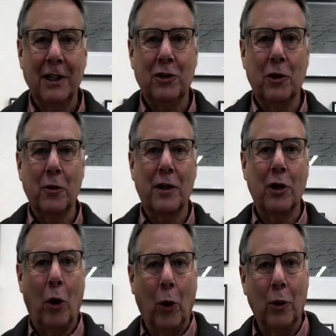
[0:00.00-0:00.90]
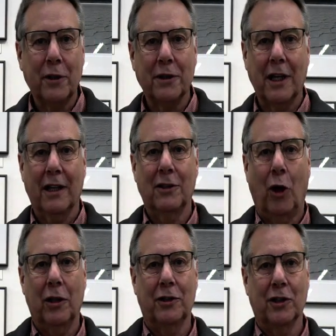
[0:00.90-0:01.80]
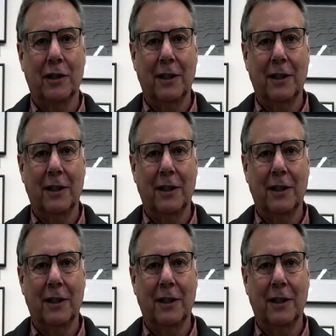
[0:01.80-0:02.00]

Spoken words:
to the older technology.